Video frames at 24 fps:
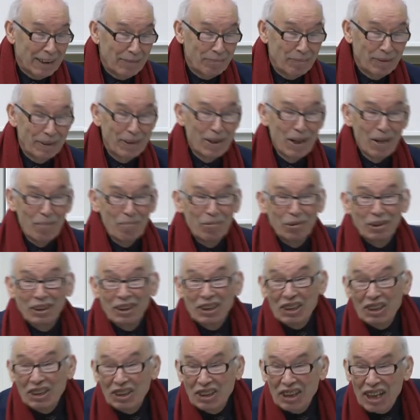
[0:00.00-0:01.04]
be put
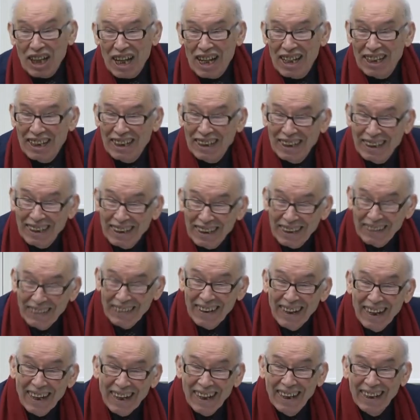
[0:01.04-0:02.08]
in jail.
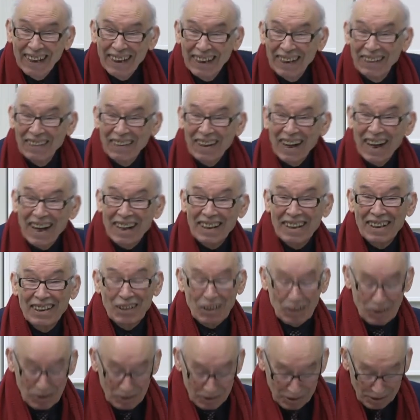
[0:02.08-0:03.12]
I think